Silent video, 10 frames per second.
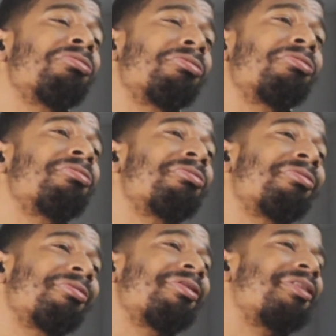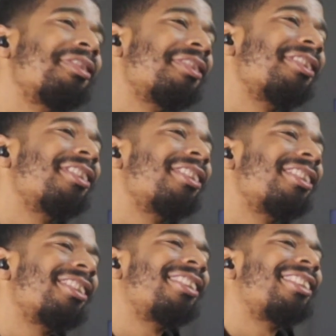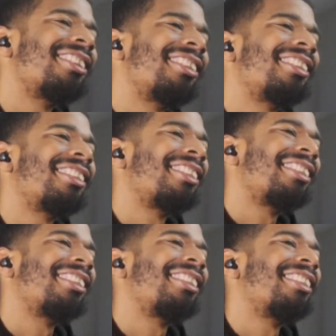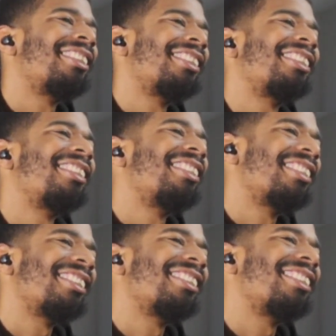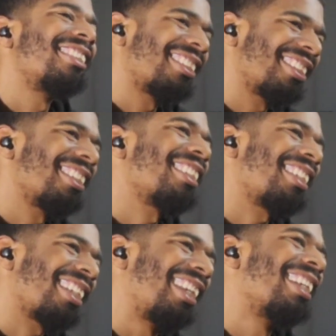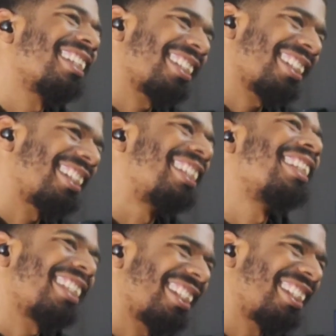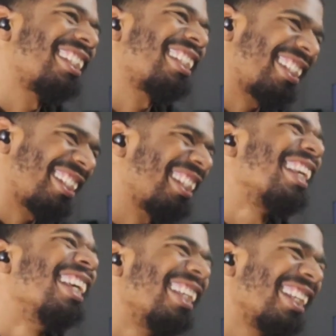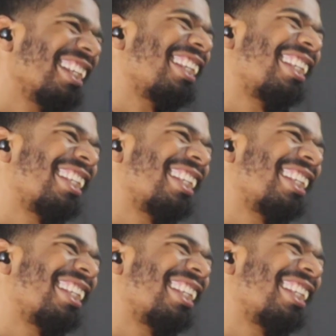first time. In front of my camp, he starts this thing about, you can't guard me, you can't do this. I got my campers